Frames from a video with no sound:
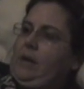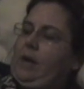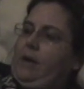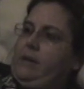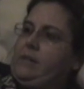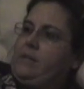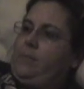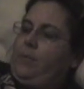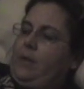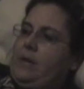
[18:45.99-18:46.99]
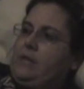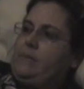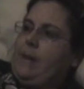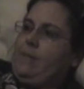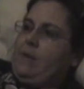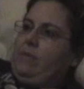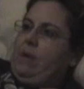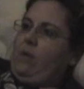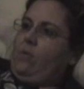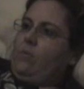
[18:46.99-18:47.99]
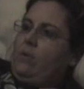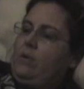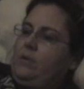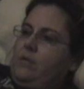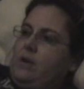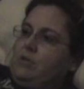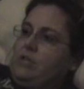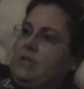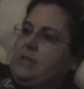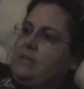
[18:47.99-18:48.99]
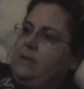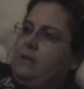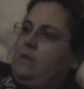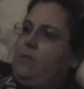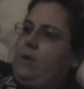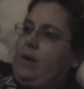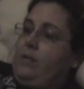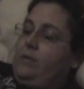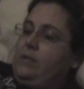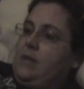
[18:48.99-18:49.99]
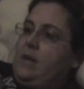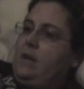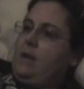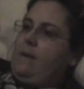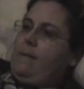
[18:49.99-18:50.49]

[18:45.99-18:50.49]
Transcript: Carrie is the prettiest baby in the whole world. No, she isn't, the Laura other said.